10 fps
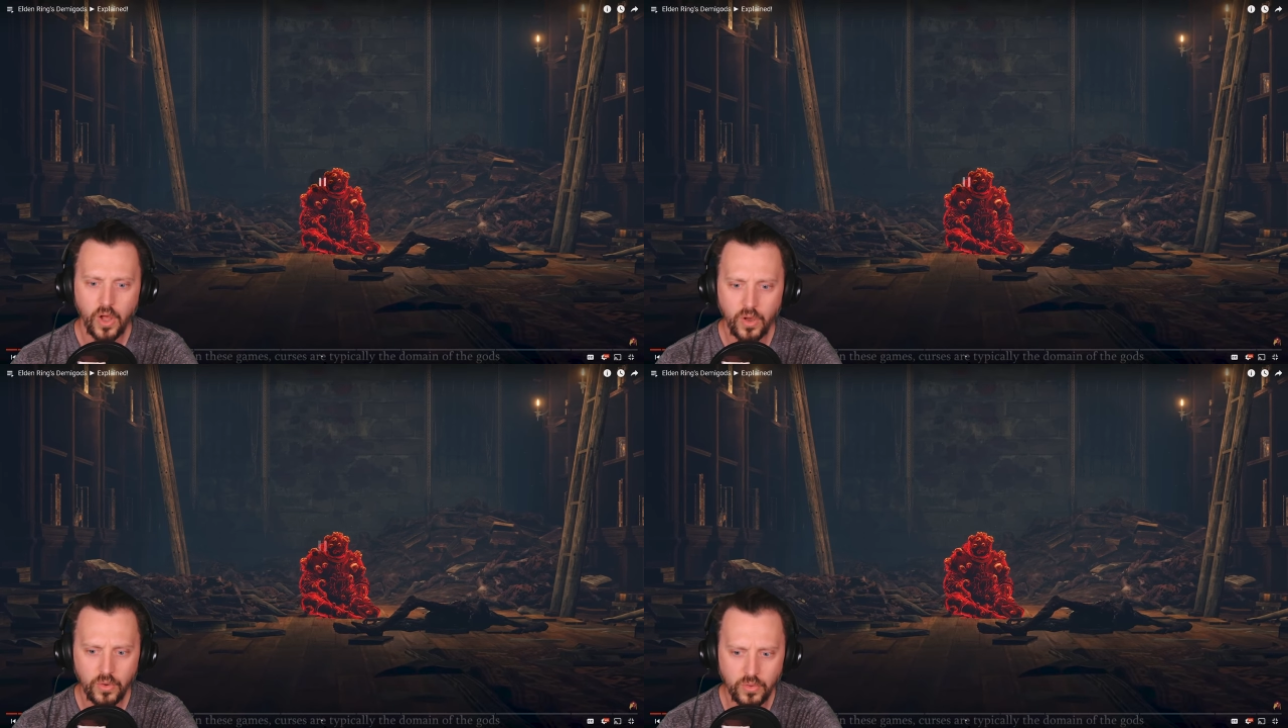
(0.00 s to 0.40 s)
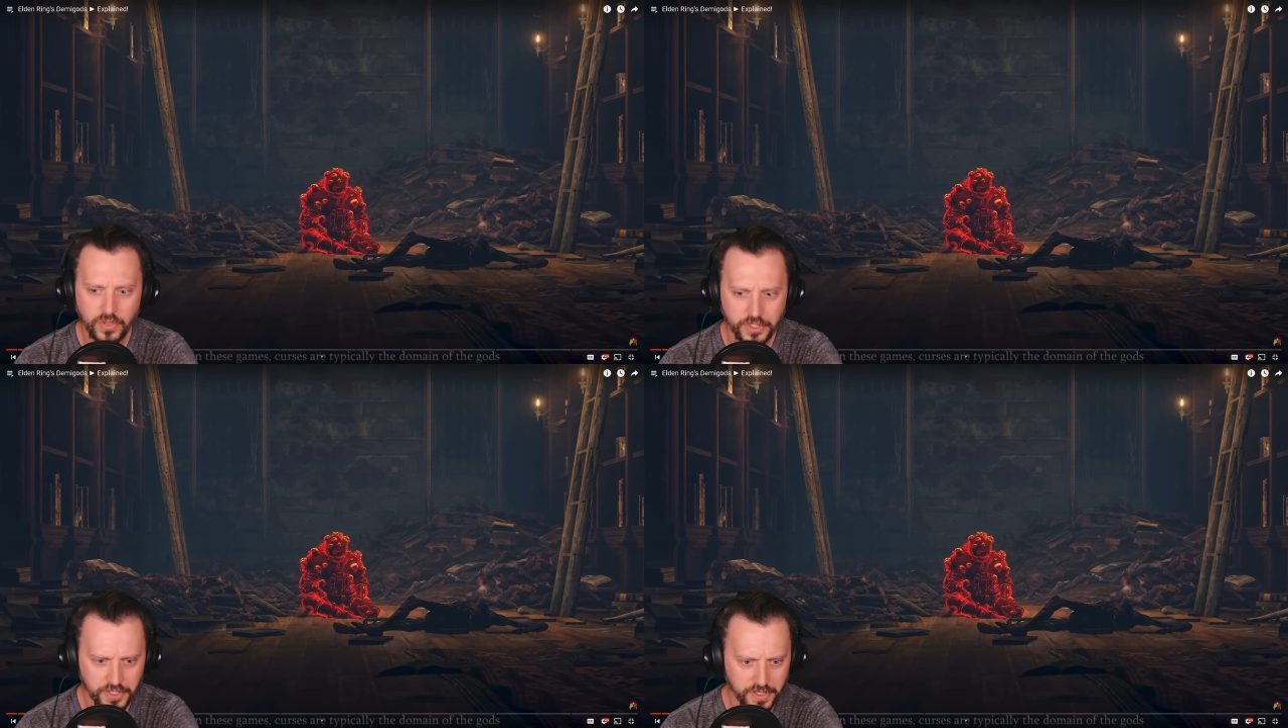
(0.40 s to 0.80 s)

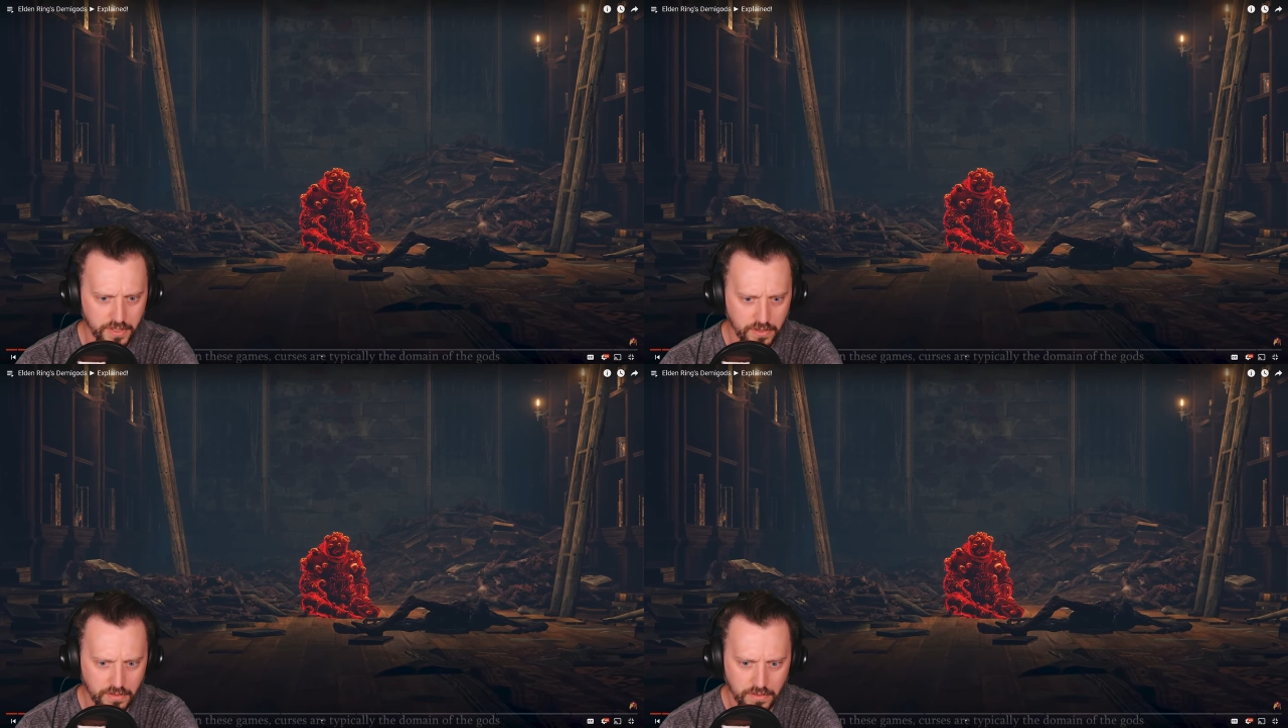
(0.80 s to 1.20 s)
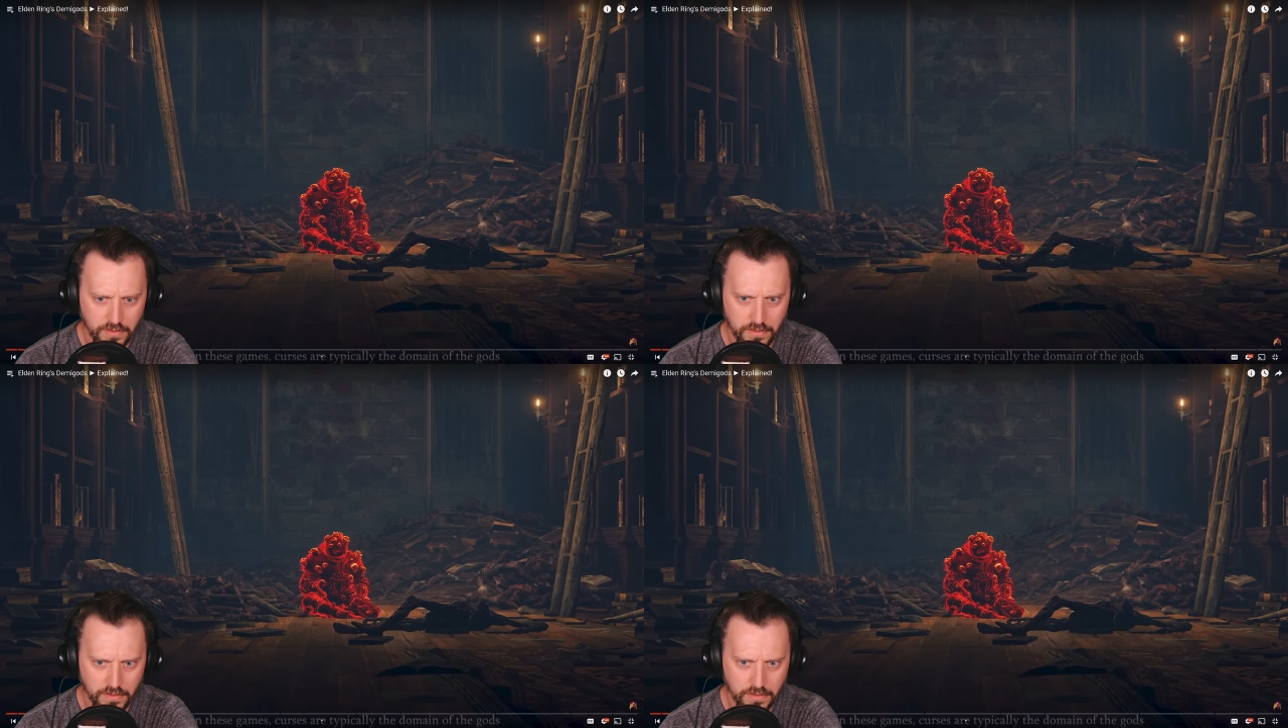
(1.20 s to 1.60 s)
Holy shit.
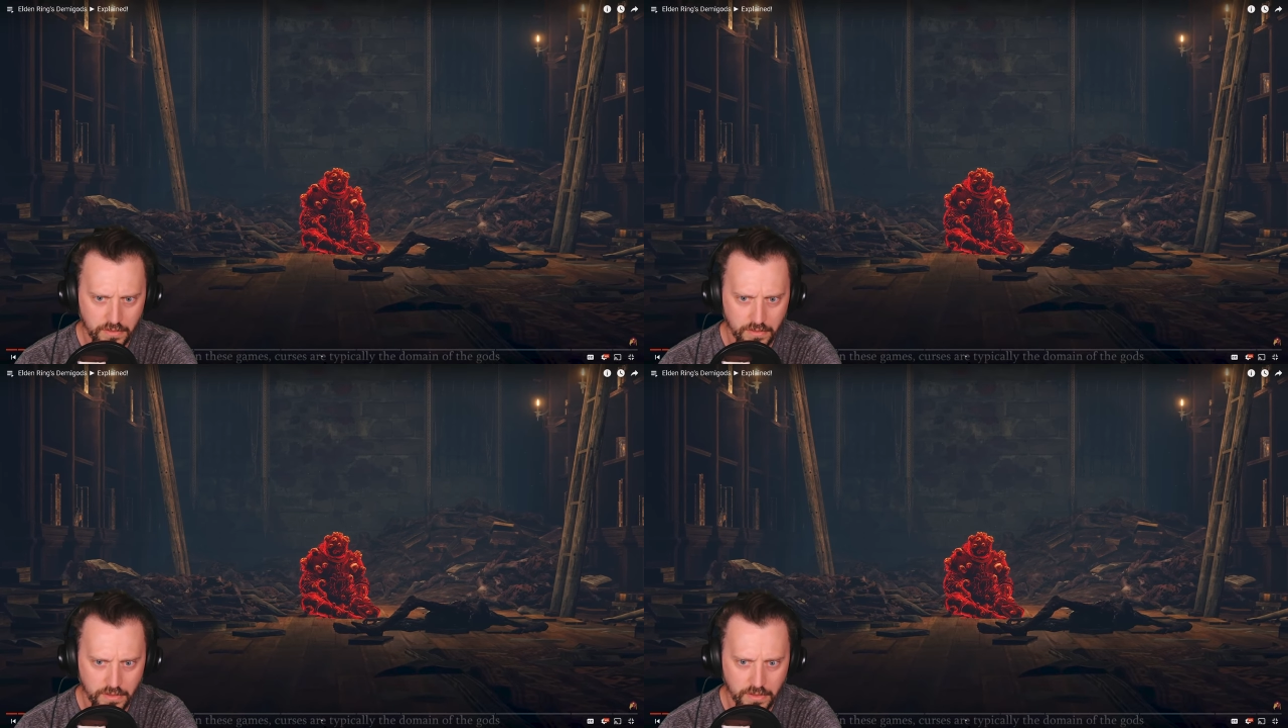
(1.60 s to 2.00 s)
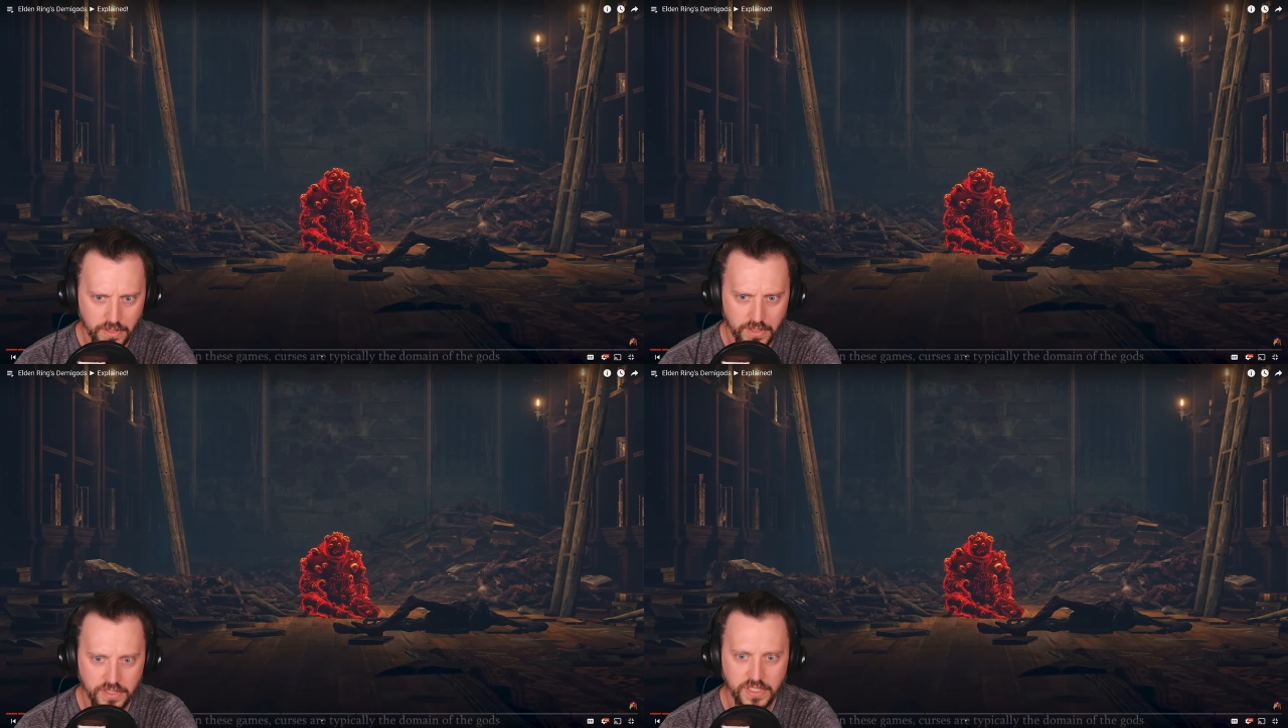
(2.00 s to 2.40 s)

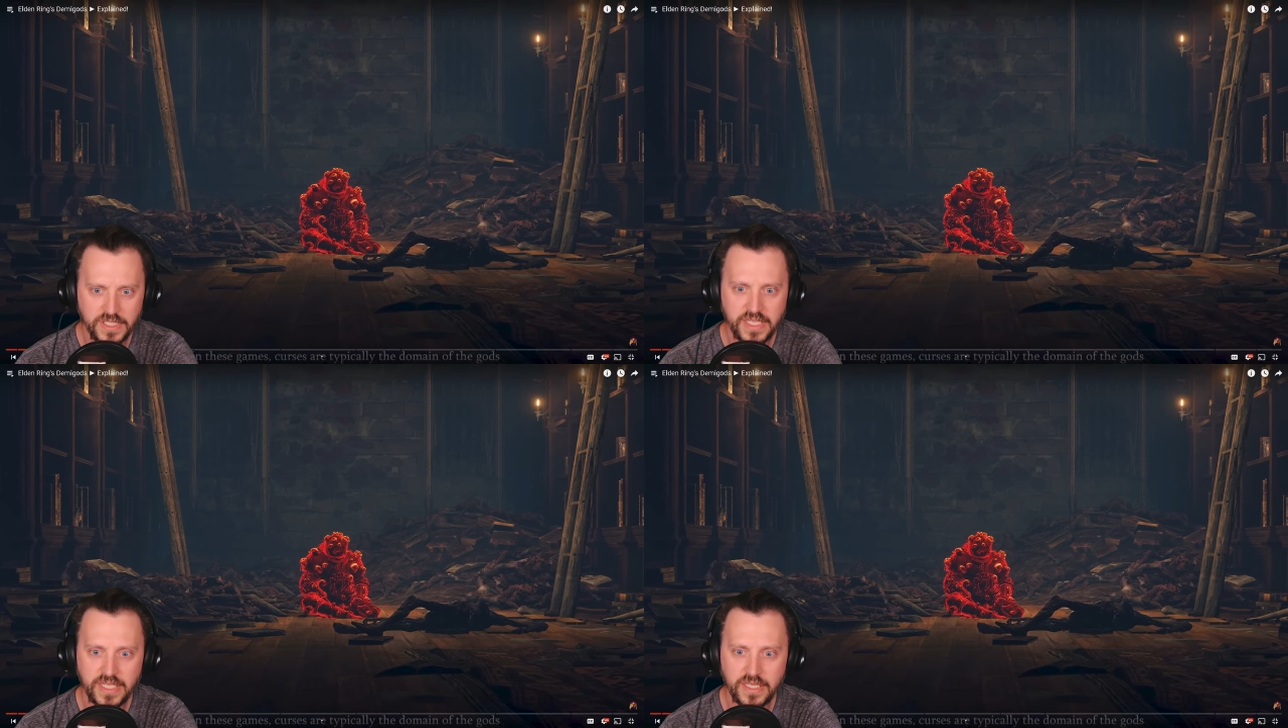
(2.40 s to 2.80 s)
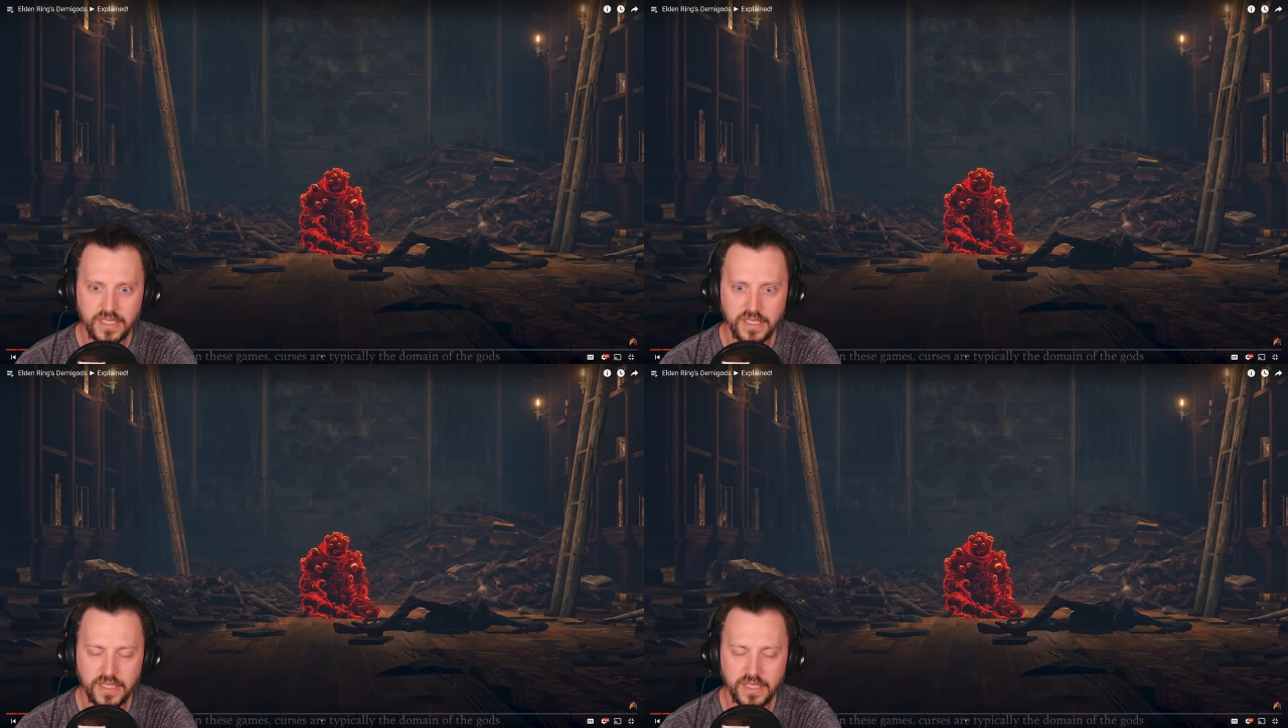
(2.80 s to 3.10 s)
Does he